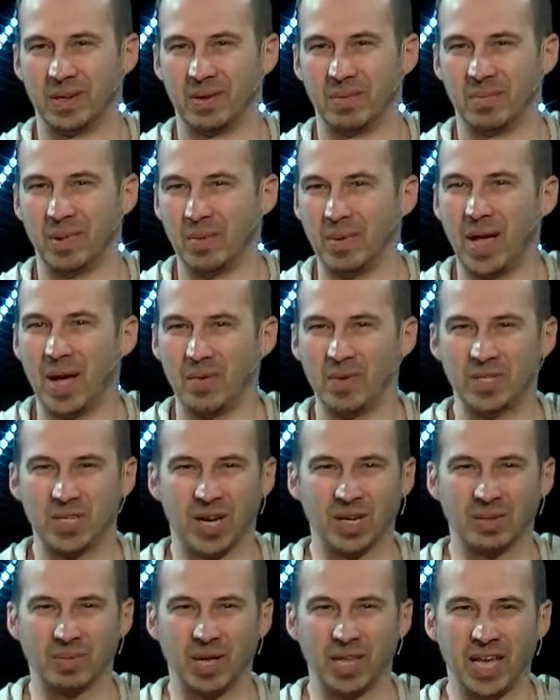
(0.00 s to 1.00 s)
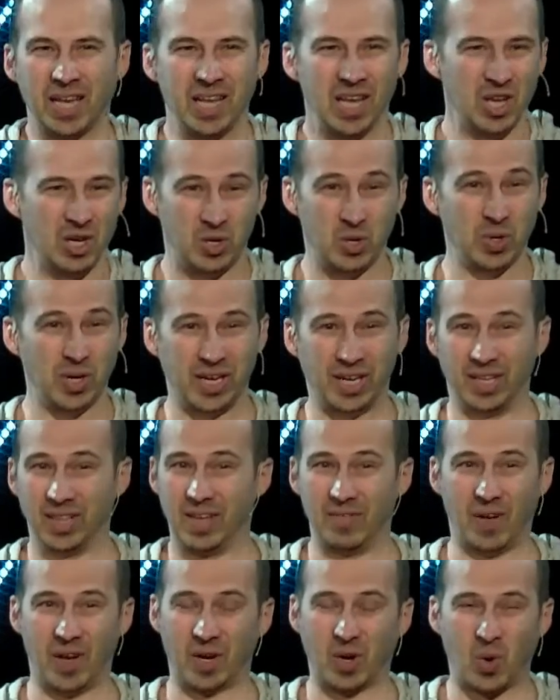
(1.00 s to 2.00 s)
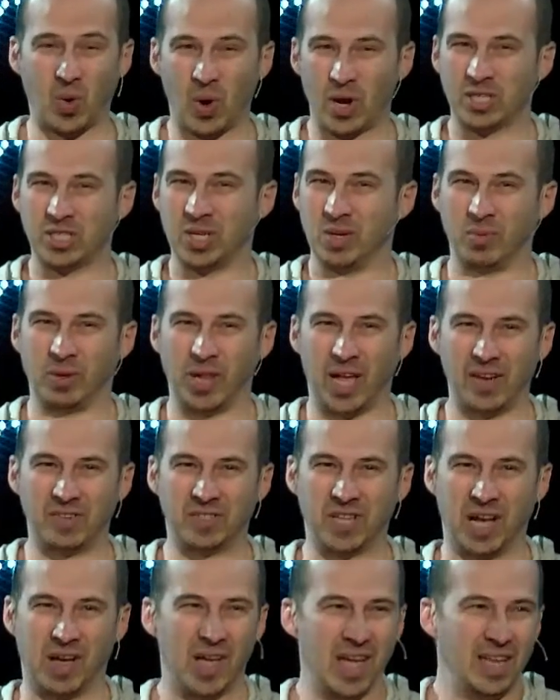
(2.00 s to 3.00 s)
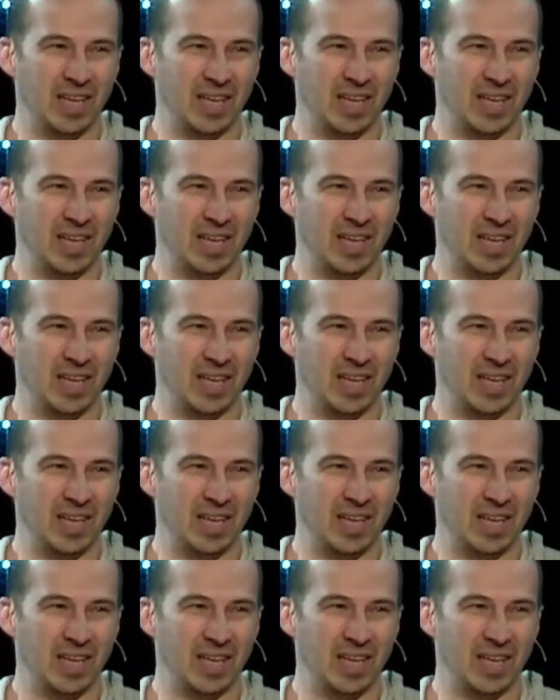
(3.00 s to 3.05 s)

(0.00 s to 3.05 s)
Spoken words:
Remember that? We talked about that. You need to live a questionable lifestyle.